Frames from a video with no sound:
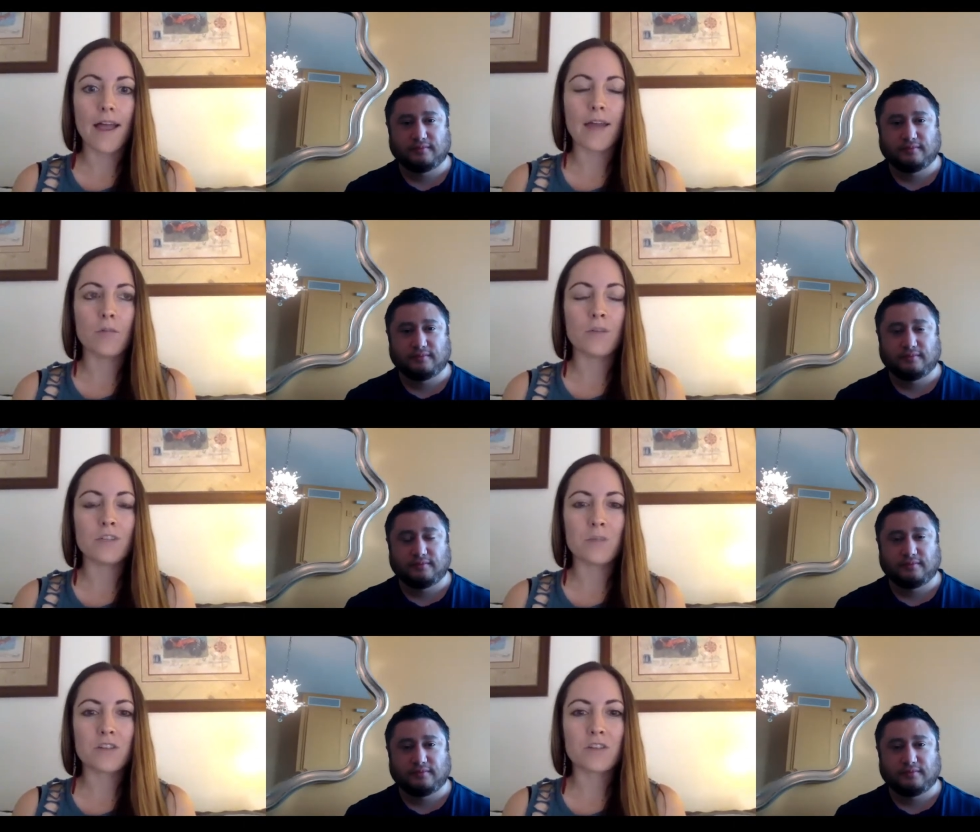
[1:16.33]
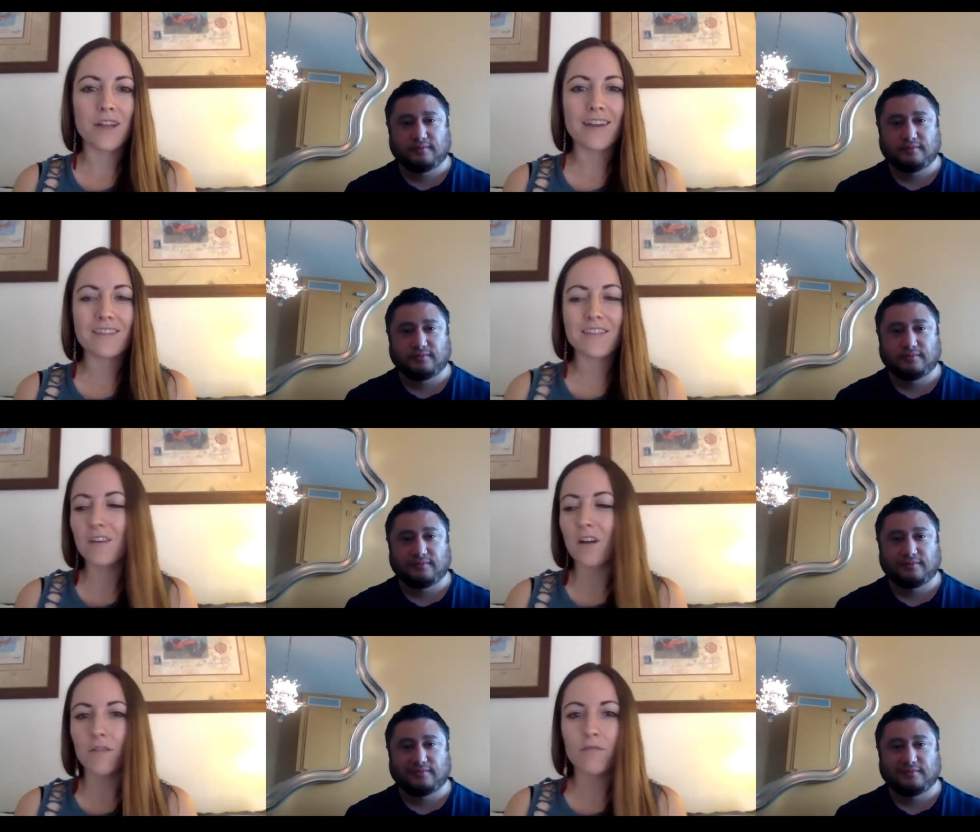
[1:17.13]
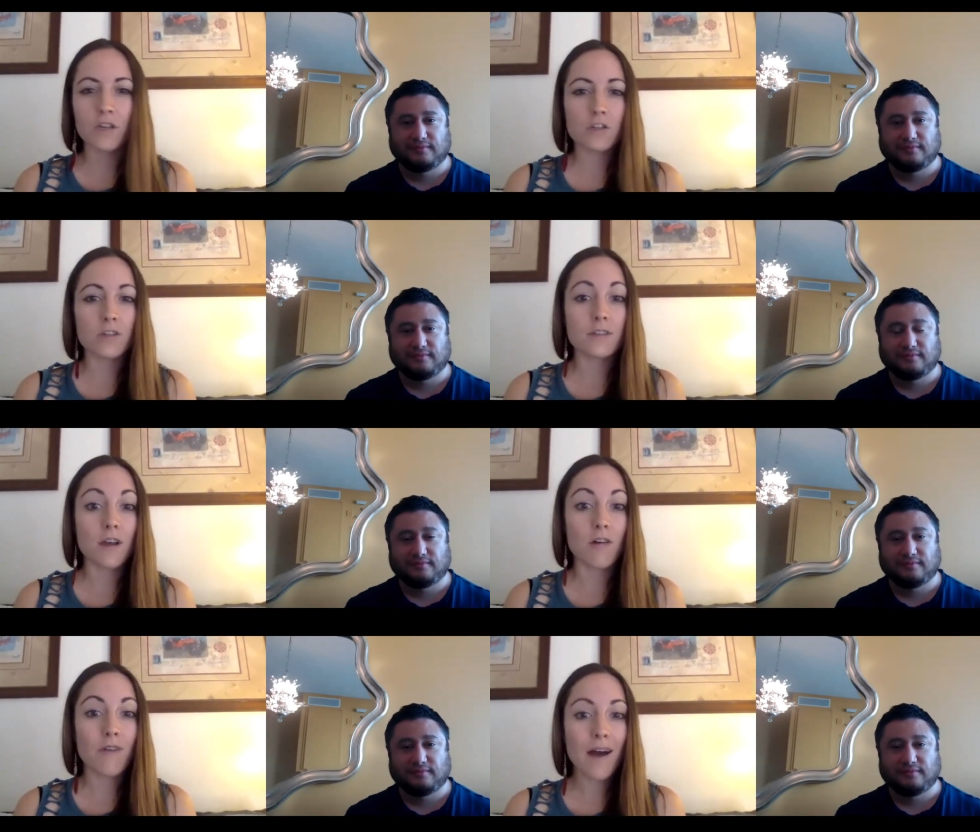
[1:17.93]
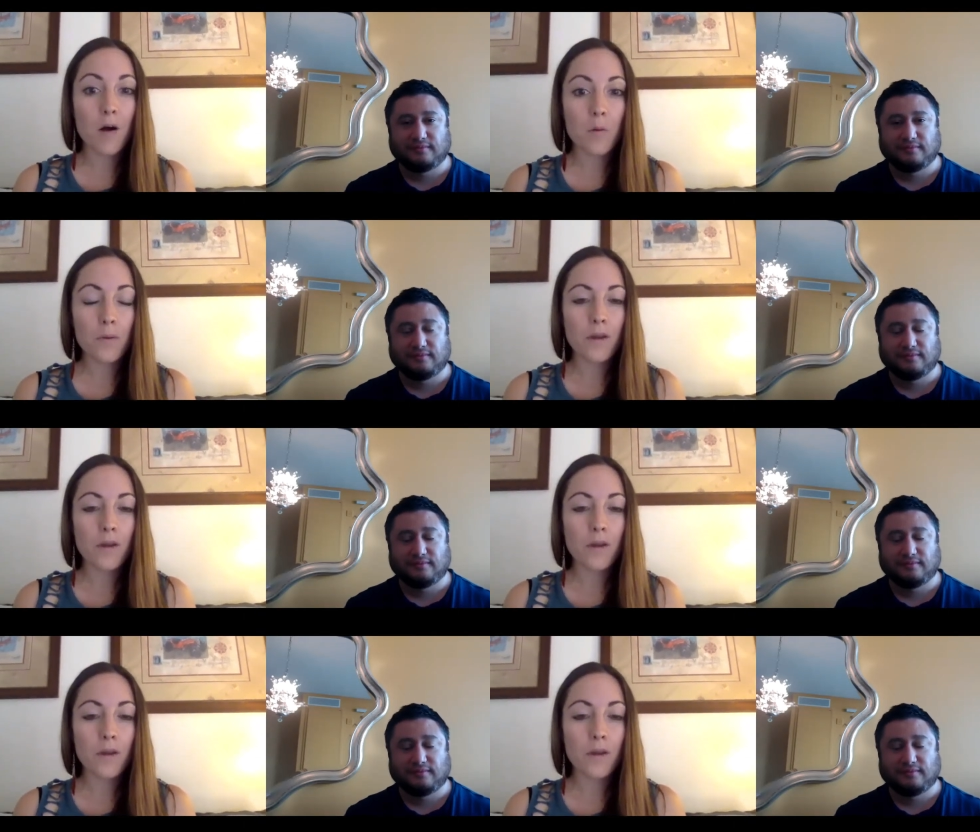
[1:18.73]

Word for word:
Speaker 1: And we specialize in nonfiction self help